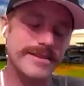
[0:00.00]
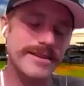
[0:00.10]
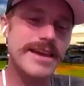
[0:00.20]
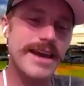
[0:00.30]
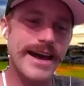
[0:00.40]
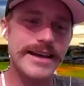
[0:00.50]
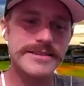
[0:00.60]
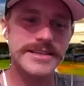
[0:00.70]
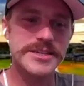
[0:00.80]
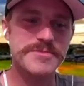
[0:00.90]
he
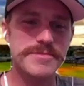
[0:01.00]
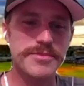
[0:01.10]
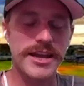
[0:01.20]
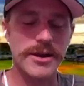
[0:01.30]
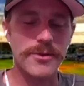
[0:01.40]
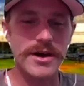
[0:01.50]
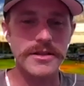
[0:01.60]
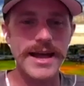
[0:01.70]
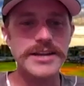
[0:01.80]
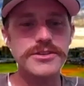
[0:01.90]
has. He's been playing
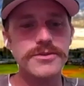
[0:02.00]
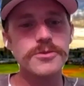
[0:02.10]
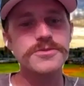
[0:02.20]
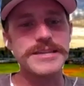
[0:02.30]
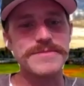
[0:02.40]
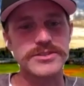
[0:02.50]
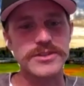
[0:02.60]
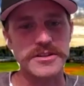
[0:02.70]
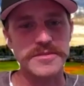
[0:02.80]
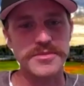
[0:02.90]
well. Actually, the whole team is
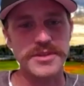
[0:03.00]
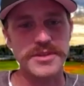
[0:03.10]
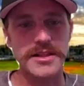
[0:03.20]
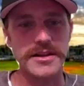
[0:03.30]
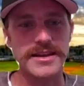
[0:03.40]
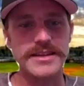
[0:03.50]
starting to play well again.